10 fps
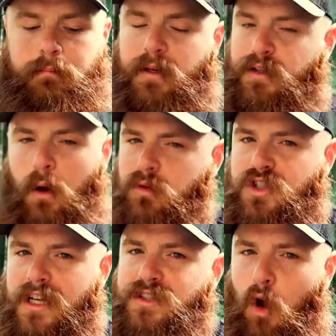But don't
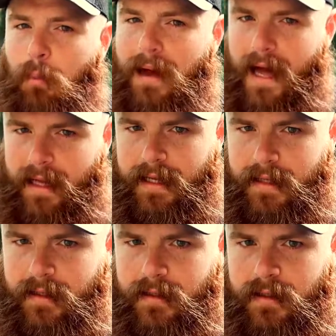just
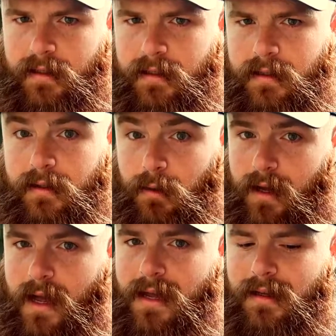obey,
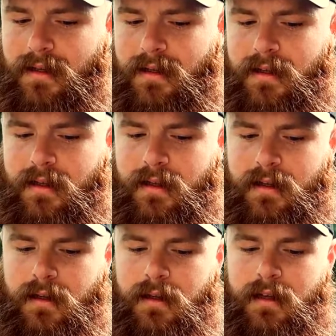okay?
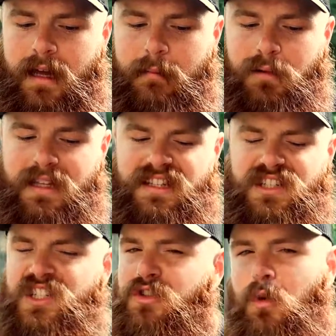And please
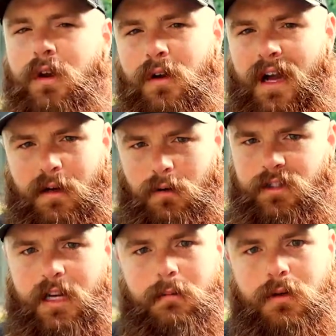destroy your echo
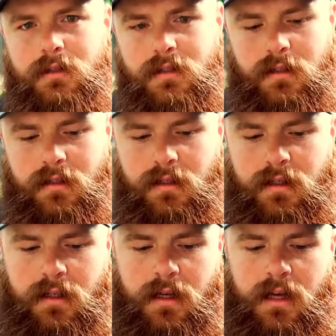chambers.
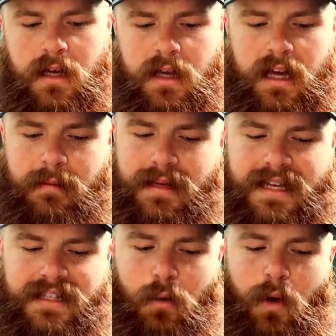It'd be
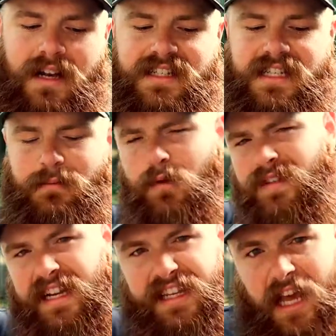easy to watch this movie
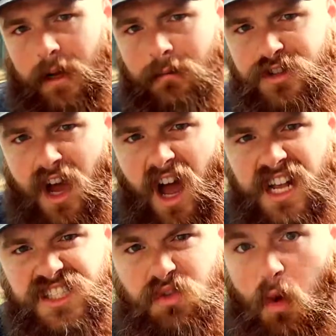and say, get 'em,
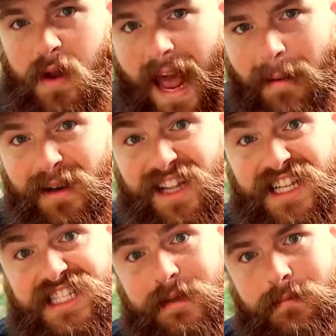John, screw
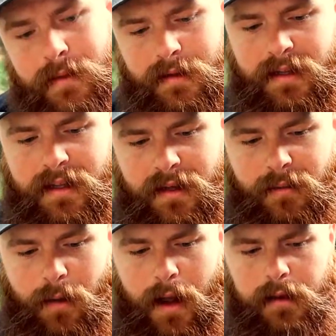capitalism,
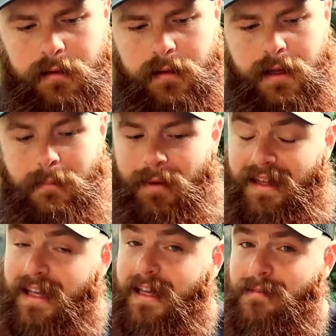right? But
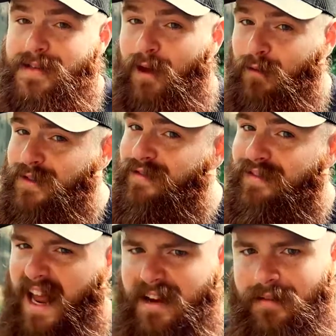he himself was a
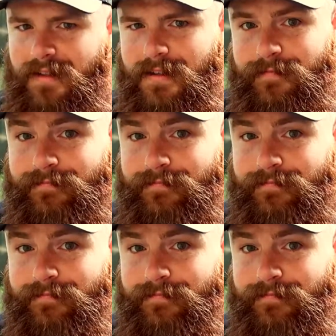fan of it.